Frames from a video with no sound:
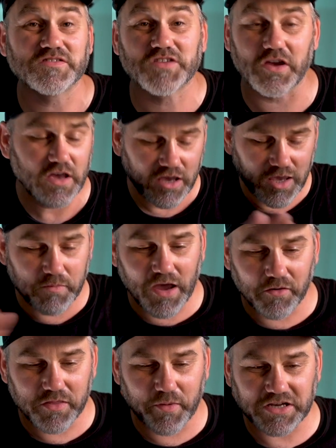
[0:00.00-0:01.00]
So hit me
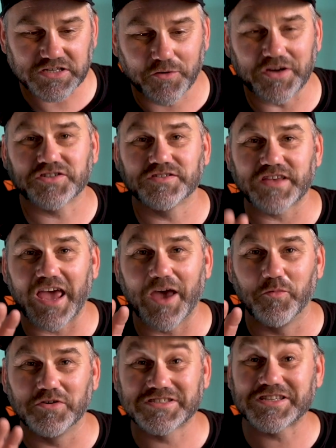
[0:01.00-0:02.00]
up with a bunch of questions,
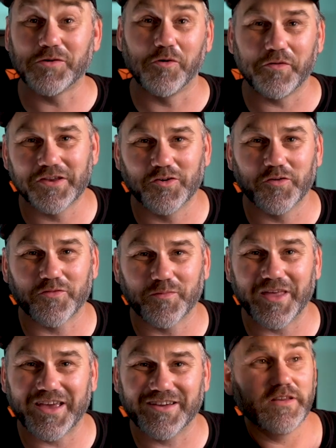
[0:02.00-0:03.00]
and we'll see what we can do
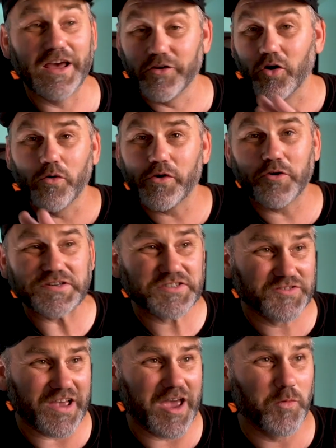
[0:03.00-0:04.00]
from there. Now, not all the
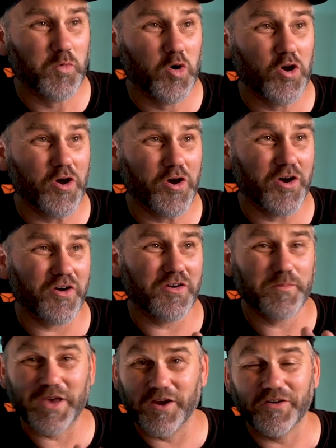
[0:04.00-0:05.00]
questions I had
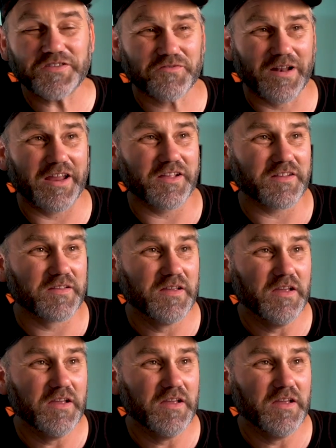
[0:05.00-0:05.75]
were PRS-related.